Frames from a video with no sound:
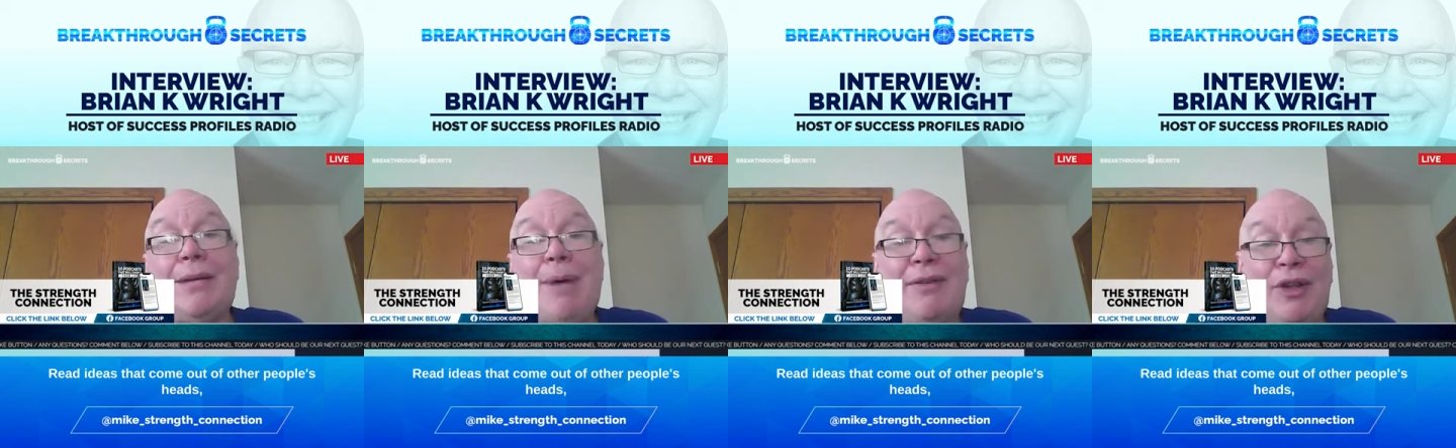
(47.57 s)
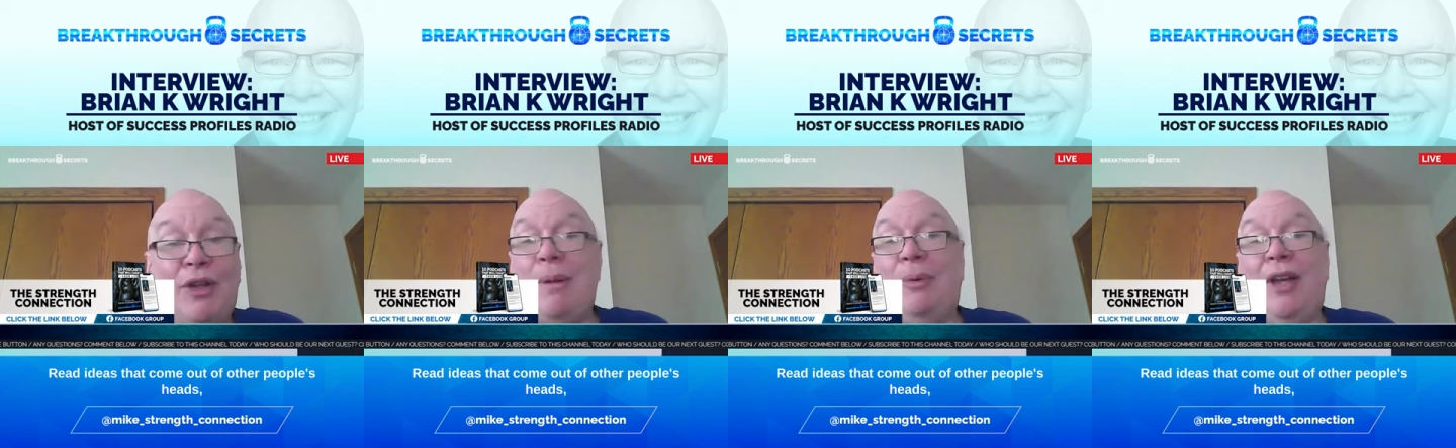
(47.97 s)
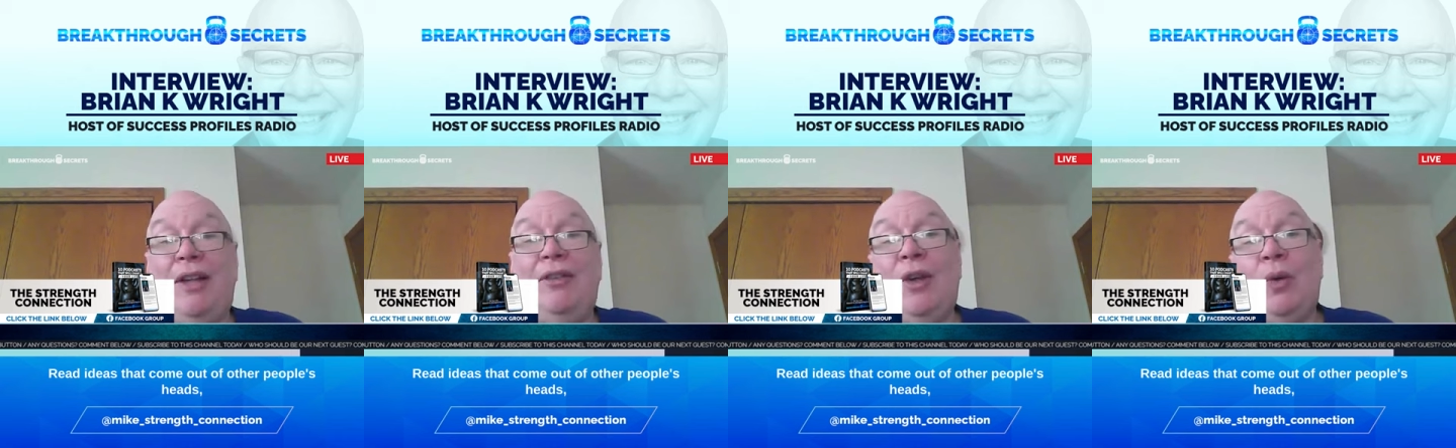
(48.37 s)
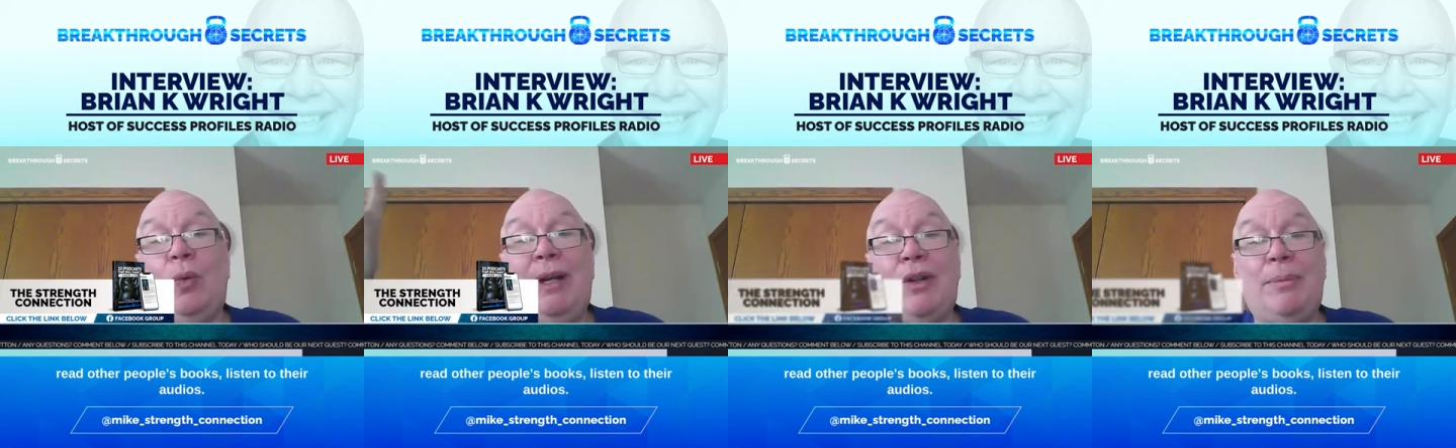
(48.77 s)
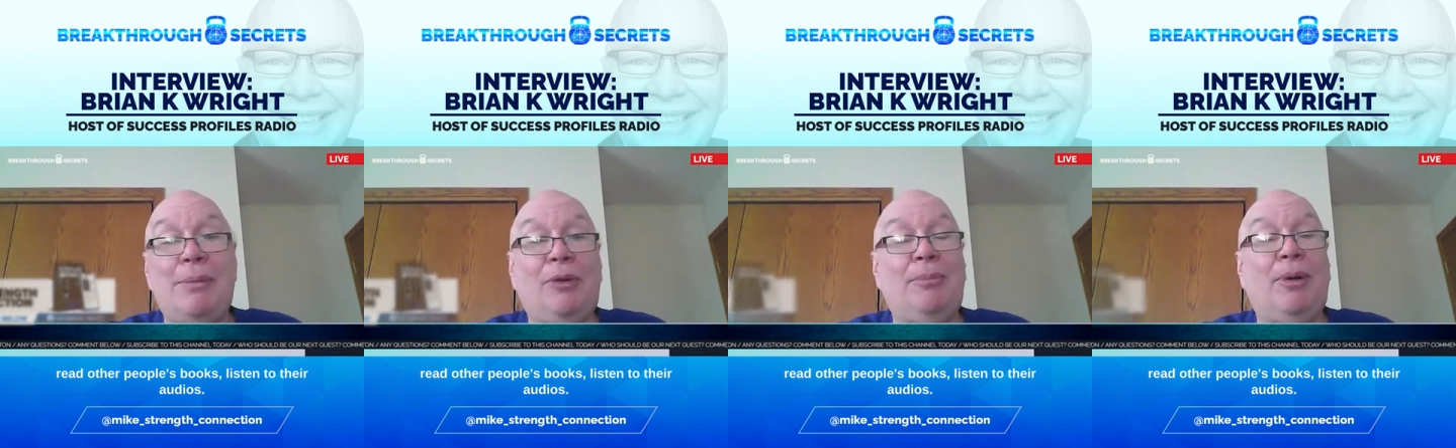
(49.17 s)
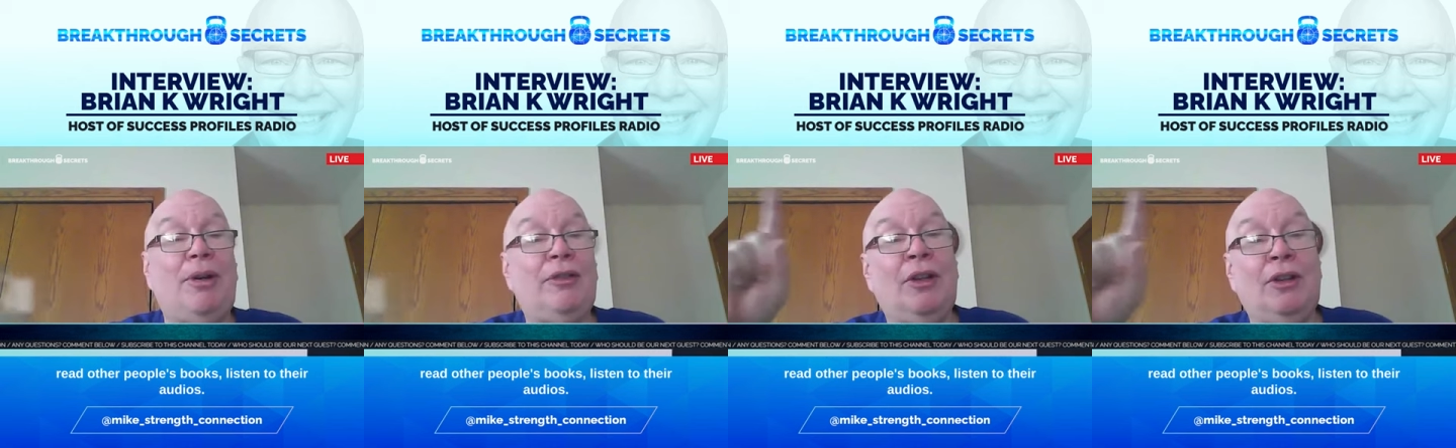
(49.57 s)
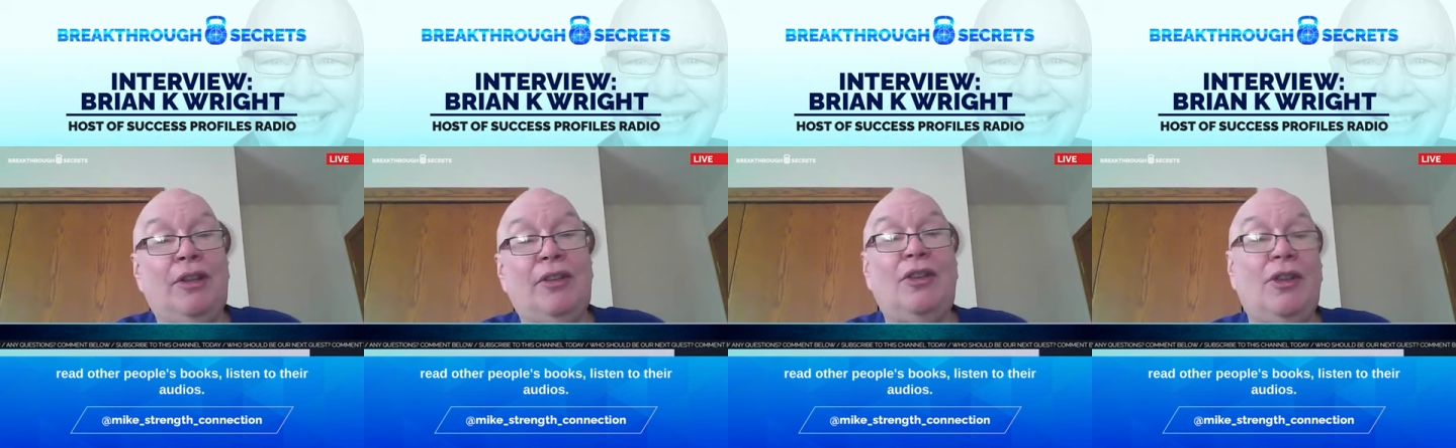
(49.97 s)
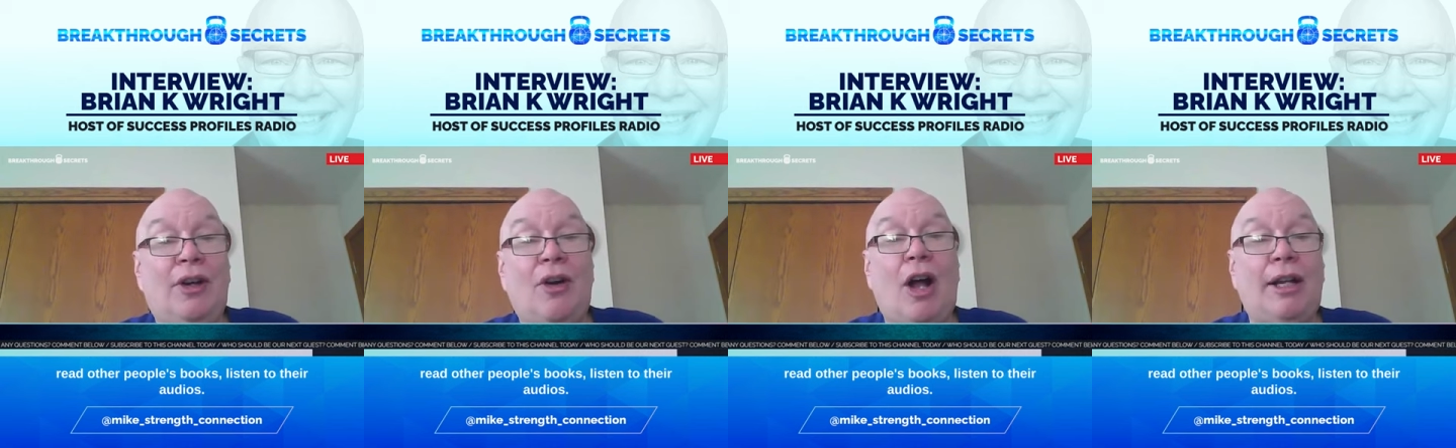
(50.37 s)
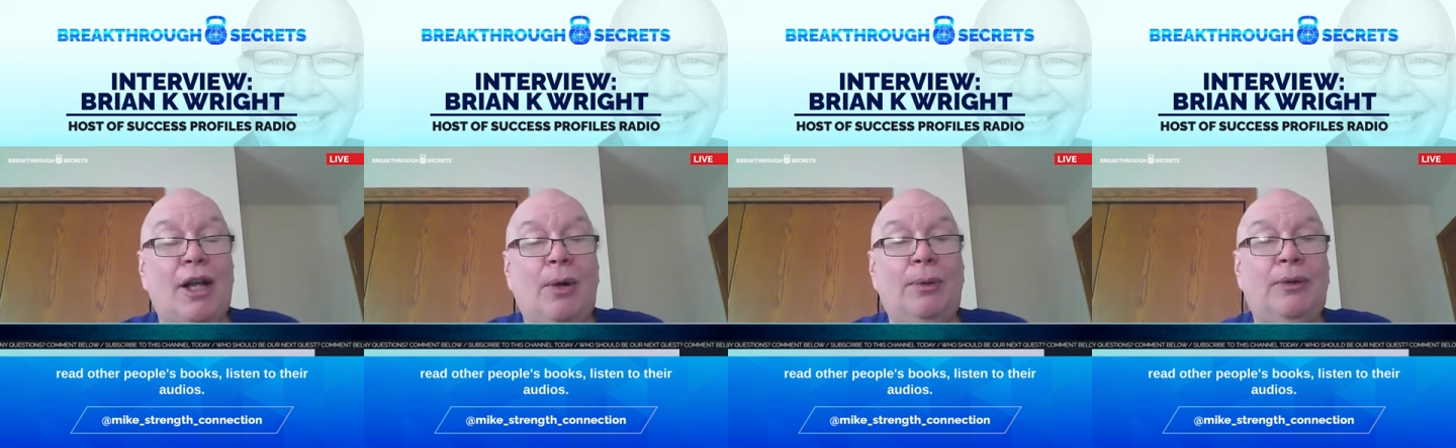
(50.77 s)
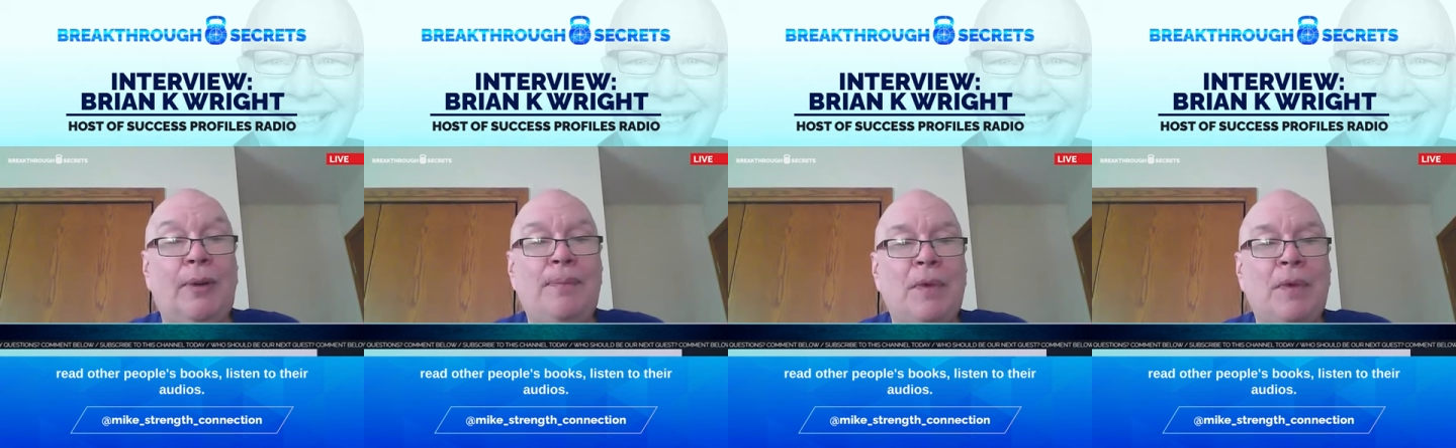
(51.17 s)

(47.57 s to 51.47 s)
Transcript: come out of other people's heads, read other people's books, listen to their audios.